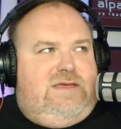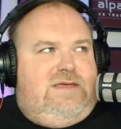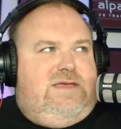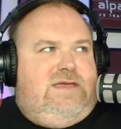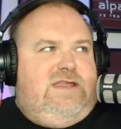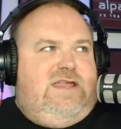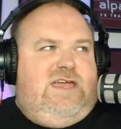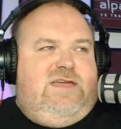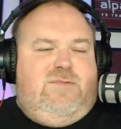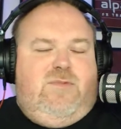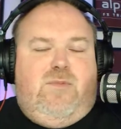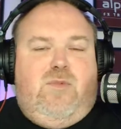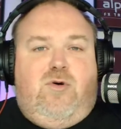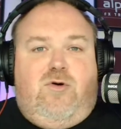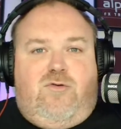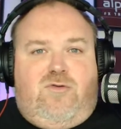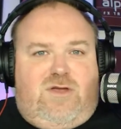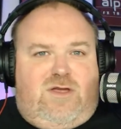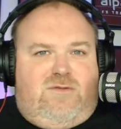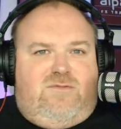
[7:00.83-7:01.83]
you know, in
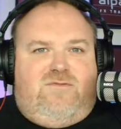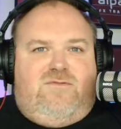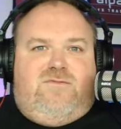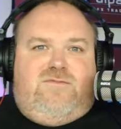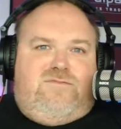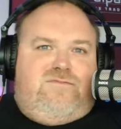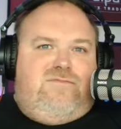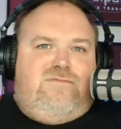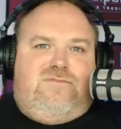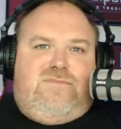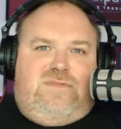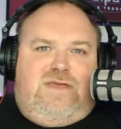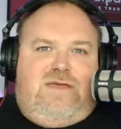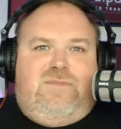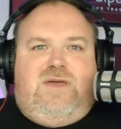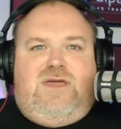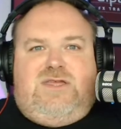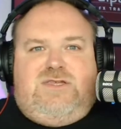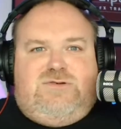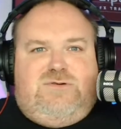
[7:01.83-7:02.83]
memoriam
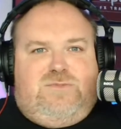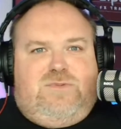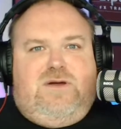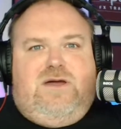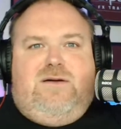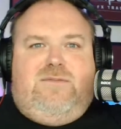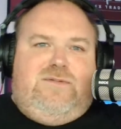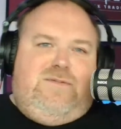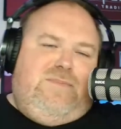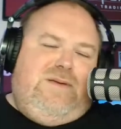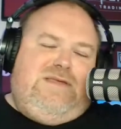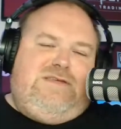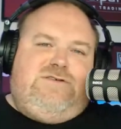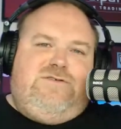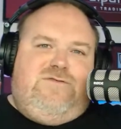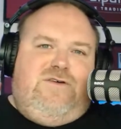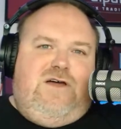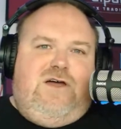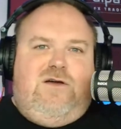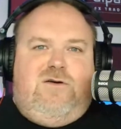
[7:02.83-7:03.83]
image. We put up a picture
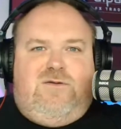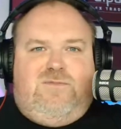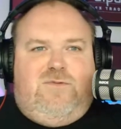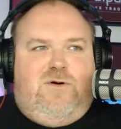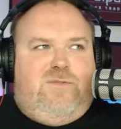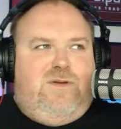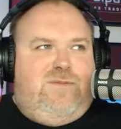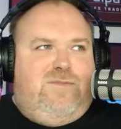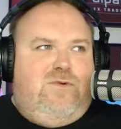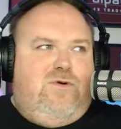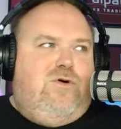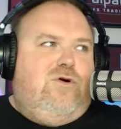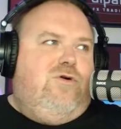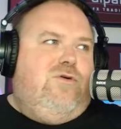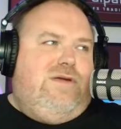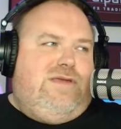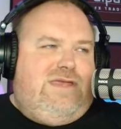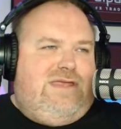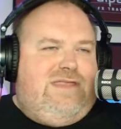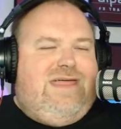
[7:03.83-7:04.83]
of her and Bobby
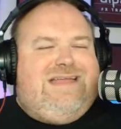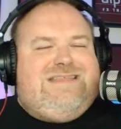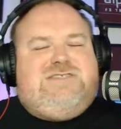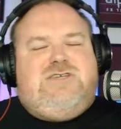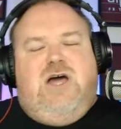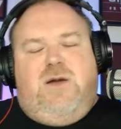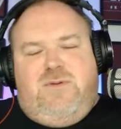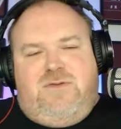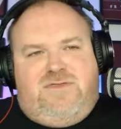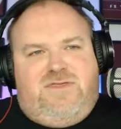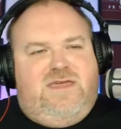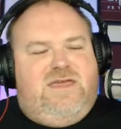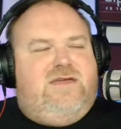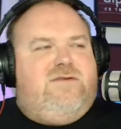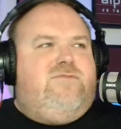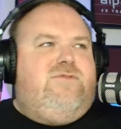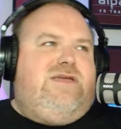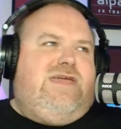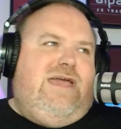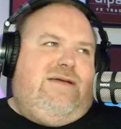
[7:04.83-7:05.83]
Moore, and you know, that type of
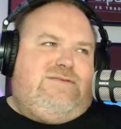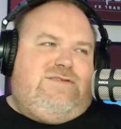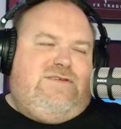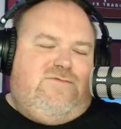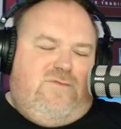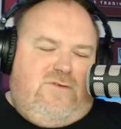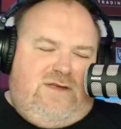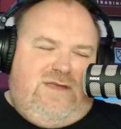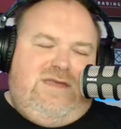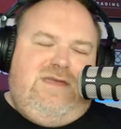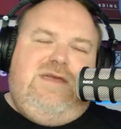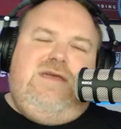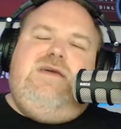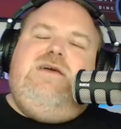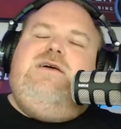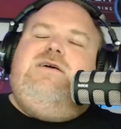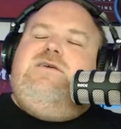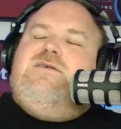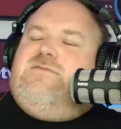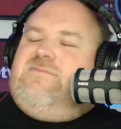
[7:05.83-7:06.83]
thing. We kept it very.
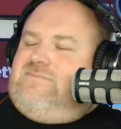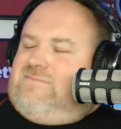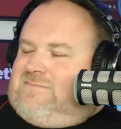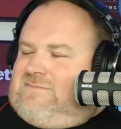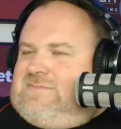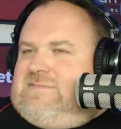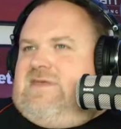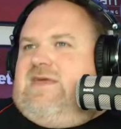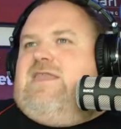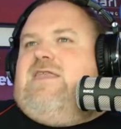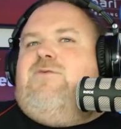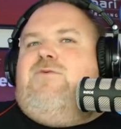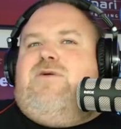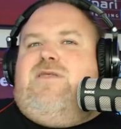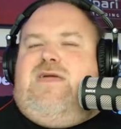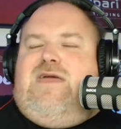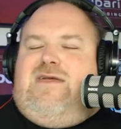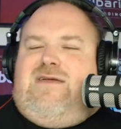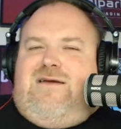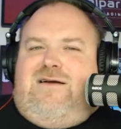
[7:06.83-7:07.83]

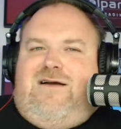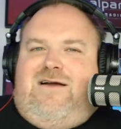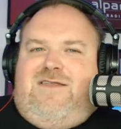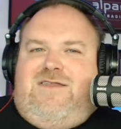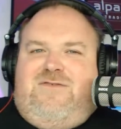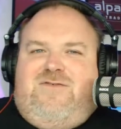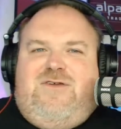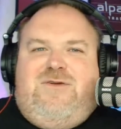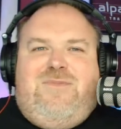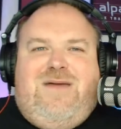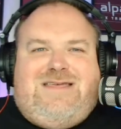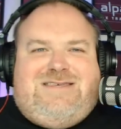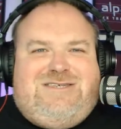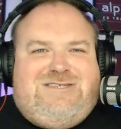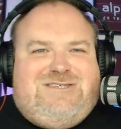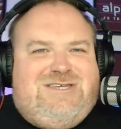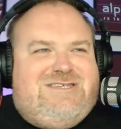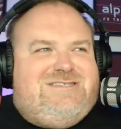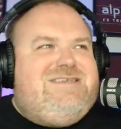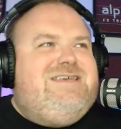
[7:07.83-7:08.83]
Anyone, I had a few
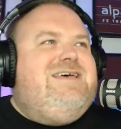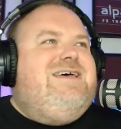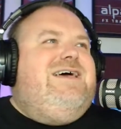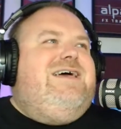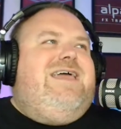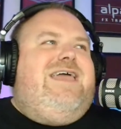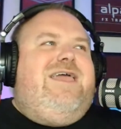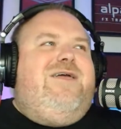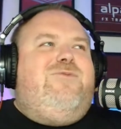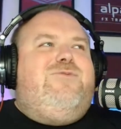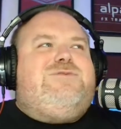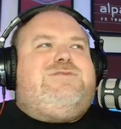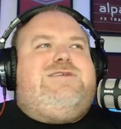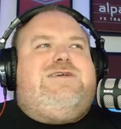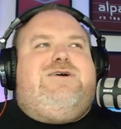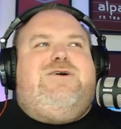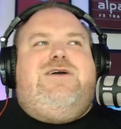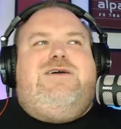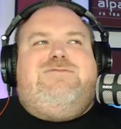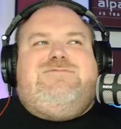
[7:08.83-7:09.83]
messages. It was the
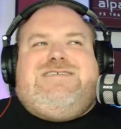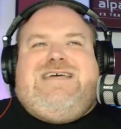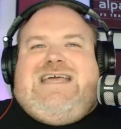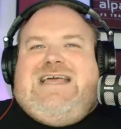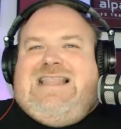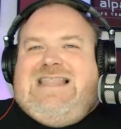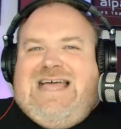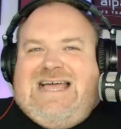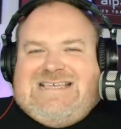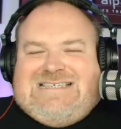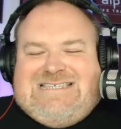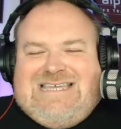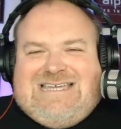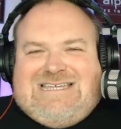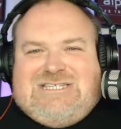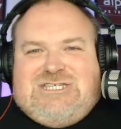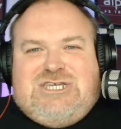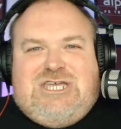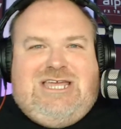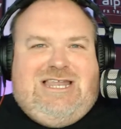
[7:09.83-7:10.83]

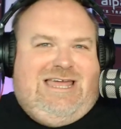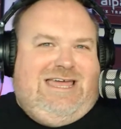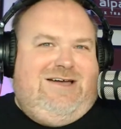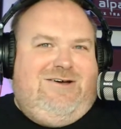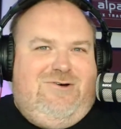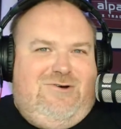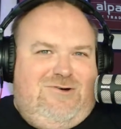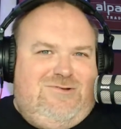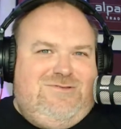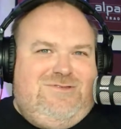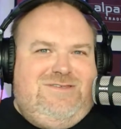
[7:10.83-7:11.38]
classic chill out